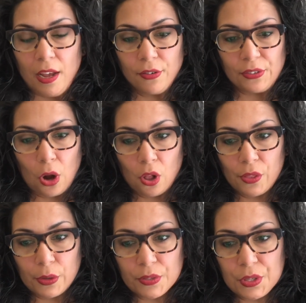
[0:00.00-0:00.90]
for all
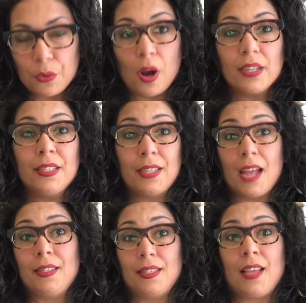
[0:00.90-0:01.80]
those who are
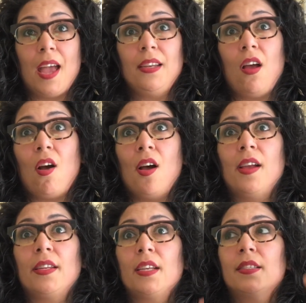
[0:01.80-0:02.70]
dead set
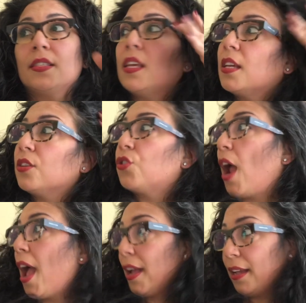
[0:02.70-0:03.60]
on seeing
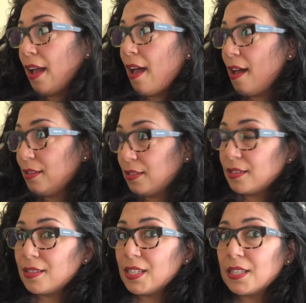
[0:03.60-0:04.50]
drag as
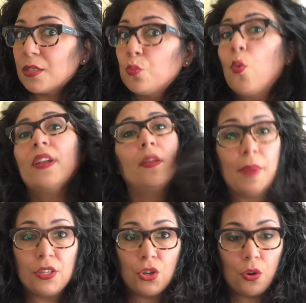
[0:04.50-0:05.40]
this
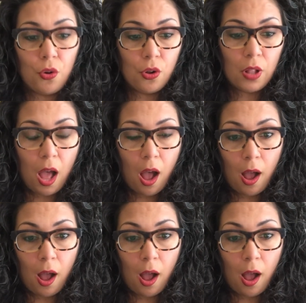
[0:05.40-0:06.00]
one-dimensional,